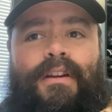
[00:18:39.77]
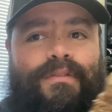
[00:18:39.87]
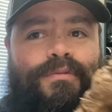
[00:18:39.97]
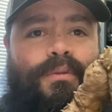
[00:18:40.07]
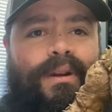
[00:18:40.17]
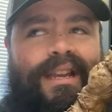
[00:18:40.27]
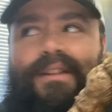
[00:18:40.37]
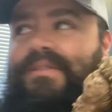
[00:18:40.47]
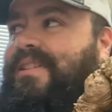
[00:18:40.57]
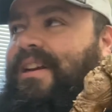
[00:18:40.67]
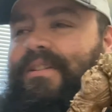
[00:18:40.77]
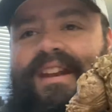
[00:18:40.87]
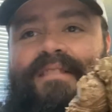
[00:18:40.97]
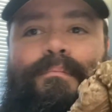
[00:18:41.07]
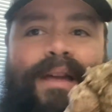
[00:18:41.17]
from 20 years ago
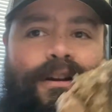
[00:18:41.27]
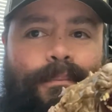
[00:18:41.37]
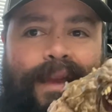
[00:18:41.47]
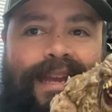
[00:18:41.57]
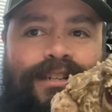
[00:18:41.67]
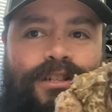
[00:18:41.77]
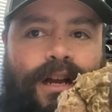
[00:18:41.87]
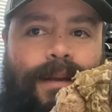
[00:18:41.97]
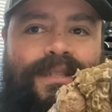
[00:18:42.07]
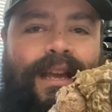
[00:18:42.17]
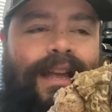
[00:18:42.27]
that have better paint jobs